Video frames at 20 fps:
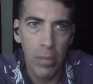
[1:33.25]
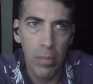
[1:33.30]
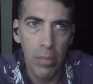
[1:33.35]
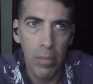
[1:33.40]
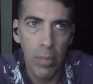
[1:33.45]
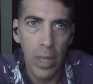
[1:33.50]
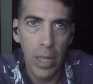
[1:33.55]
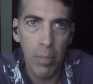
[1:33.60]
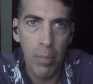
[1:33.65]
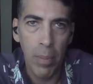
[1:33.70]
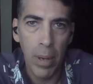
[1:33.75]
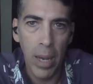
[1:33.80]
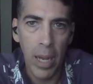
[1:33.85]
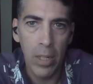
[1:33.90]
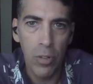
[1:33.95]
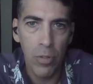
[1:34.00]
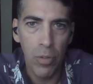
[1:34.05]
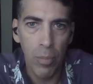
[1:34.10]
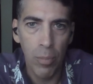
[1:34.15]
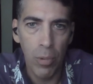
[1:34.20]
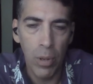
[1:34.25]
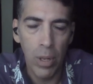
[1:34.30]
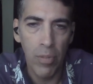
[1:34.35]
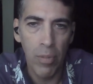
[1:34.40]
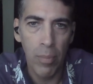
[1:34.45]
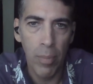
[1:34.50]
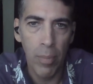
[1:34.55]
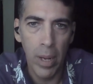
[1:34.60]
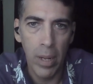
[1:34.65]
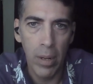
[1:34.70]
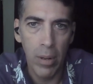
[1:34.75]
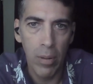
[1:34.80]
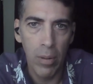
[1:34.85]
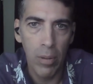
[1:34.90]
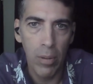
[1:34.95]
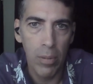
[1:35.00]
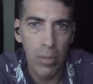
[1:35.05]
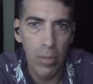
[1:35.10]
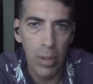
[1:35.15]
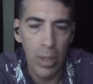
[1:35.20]
Mike Pash from Raven
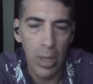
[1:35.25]
Banner